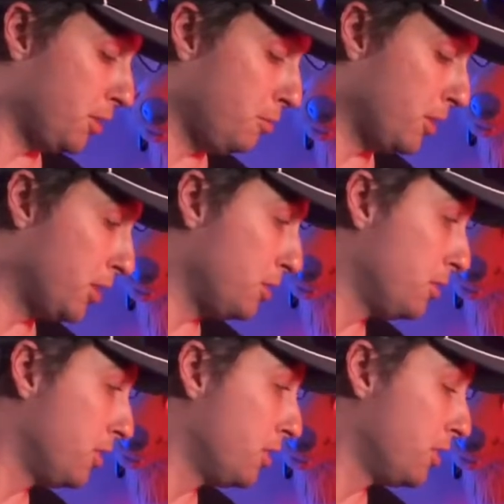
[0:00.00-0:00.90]
don't want to
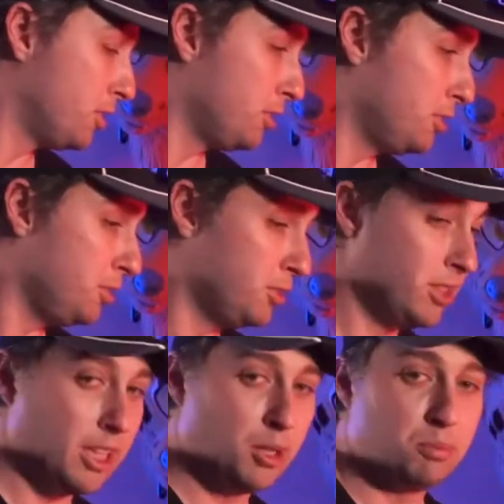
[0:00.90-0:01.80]
do your
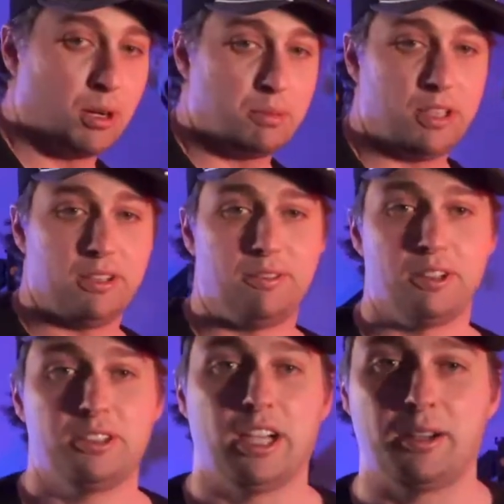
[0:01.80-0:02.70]
setup properly the
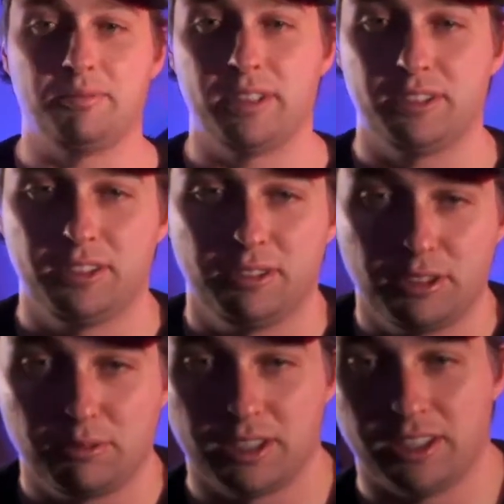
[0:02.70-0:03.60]
first time and you
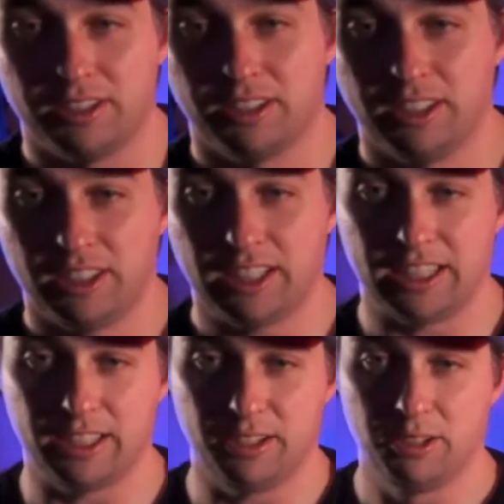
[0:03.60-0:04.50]
just want to
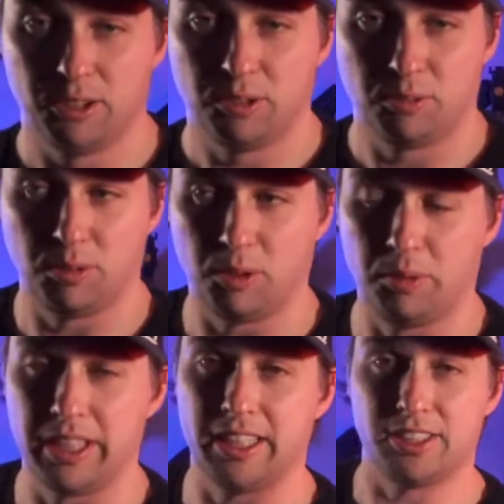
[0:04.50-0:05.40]
kind of roll
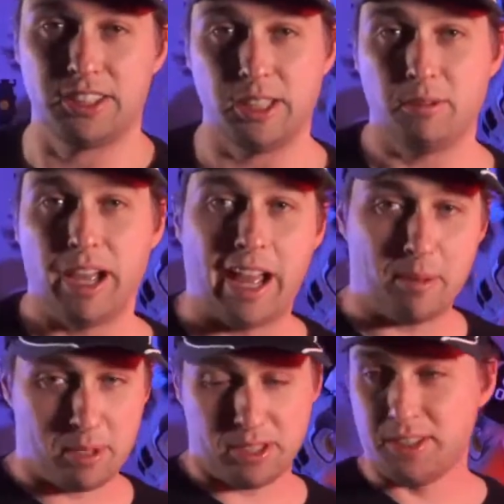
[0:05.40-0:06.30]
with it and see what
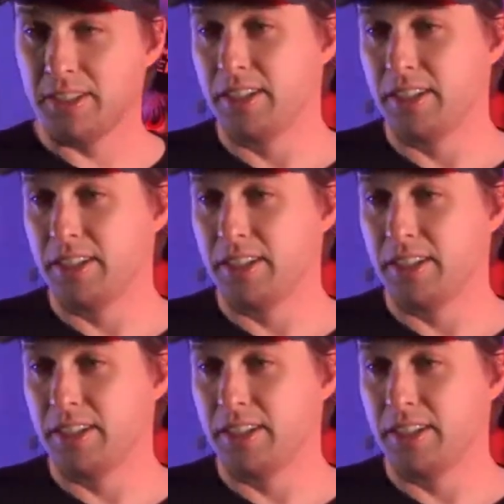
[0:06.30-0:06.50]
happens,